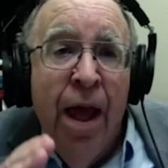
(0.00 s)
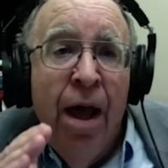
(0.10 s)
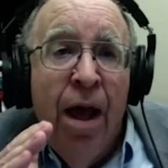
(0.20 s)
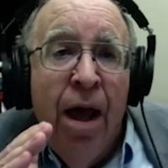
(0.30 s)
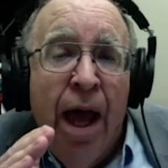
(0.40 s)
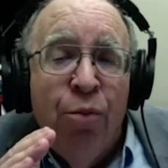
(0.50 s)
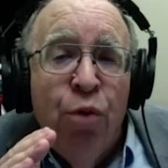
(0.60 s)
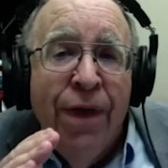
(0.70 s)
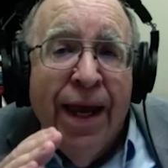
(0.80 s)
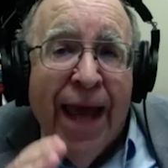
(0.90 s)
and
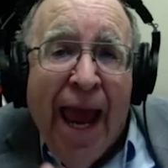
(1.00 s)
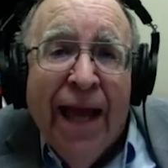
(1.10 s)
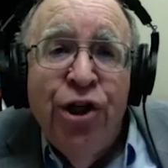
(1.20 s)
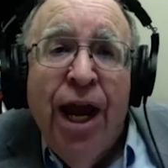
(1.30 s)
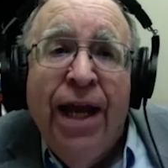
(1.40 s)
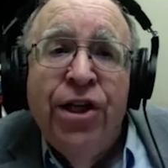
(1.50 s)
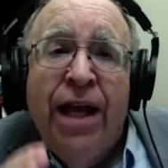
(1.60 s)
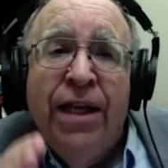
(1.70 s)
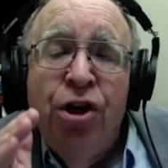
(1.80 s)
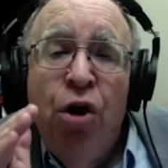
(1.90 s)
when they can change.
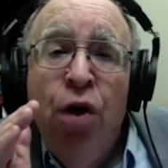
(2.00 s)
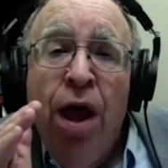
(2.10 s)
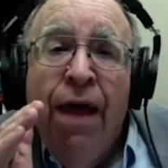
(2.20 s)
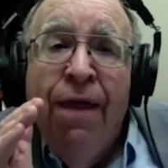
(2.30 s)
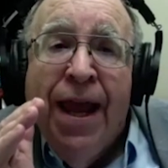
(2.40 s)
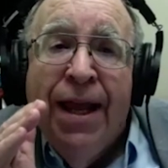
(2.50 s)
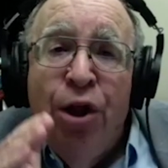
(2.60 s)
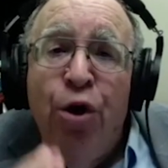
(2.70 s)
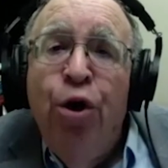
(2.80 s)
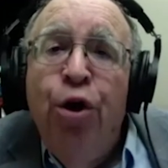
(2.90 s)
And so they
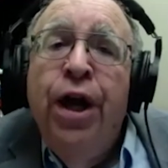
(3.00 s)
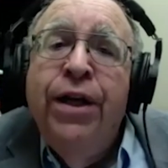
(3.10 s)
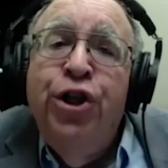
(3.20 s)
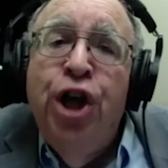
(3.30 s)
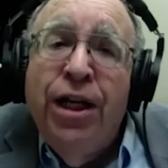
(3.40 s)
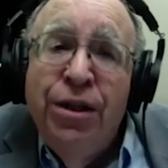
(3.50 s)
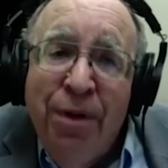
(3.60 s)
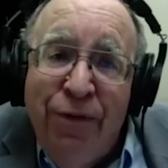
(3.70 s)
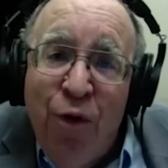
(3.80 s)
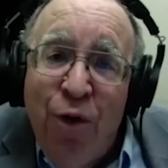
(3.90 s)
learn just
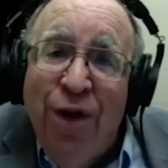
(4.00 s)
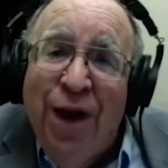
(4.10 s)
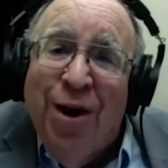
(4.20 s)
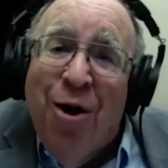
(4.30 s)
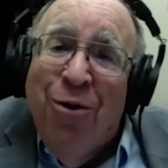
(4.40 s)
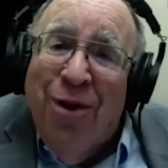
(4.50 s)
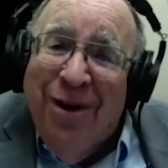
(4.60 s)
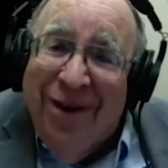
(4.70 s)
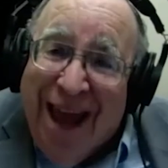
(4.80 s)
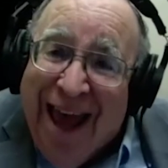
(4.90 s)
before they go to
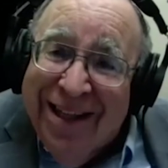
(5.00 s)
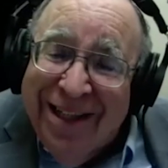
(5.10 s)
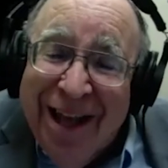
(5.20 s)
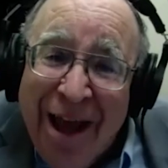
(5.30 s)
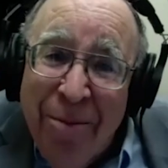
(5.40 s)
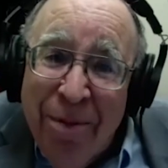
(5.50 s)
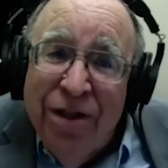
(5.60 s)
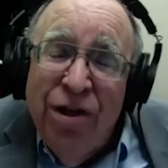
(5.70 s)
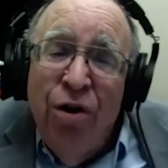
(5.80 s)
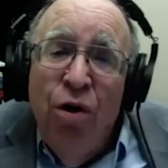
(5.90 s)
their deaths
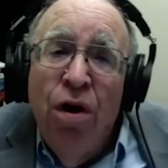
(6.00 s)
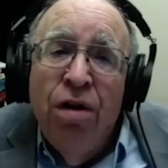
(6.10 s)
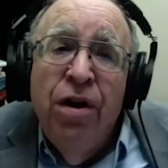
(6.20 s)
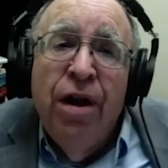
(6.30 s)
because they're loyal to